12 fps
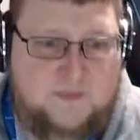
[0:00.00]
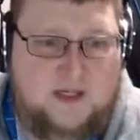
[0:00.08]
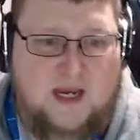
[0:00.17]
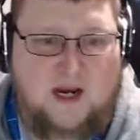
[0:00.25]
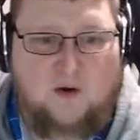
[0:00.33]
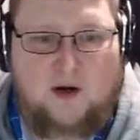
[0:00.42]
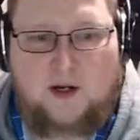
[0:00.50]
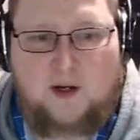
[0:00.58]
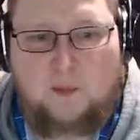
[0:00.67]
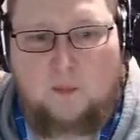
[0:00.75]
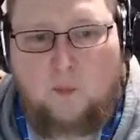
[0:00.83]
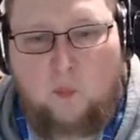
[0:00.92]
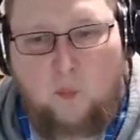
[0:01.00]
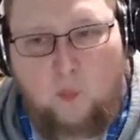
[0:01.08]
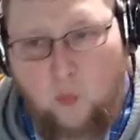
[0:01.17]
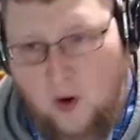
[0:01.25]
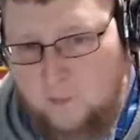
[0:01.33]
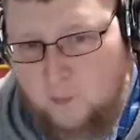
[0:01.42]
carry
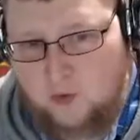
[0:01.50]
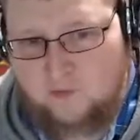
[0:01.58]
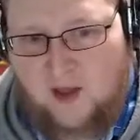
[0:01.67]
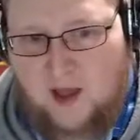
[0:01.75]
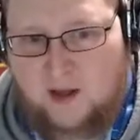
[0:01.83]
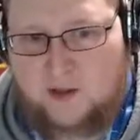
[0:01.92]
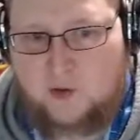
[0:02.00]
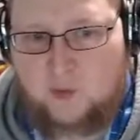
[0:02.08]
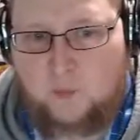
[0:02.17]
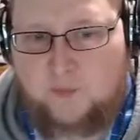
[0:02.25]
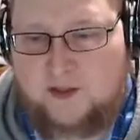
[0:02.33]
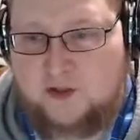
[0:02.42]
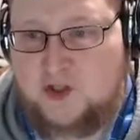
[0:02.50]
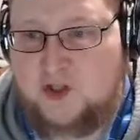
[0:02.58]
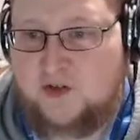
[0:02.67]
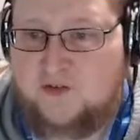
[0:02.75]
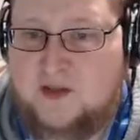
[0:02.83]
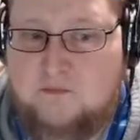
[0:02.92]
way more value than
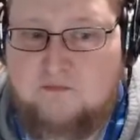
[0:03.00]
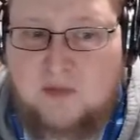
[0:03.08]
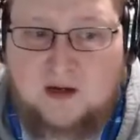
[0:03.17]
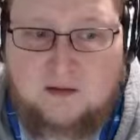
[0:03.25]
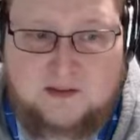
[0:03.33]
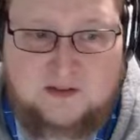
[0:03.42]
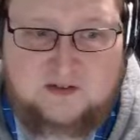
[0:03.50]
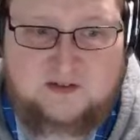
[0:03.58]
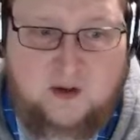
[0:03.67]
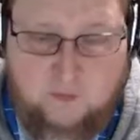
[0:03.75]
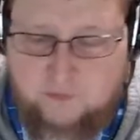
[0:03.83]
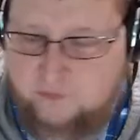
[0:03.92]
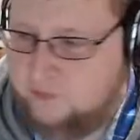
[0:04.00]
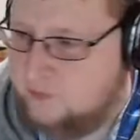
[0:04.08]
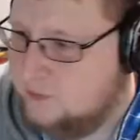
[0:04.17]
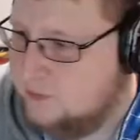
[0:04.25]
just the metal itself.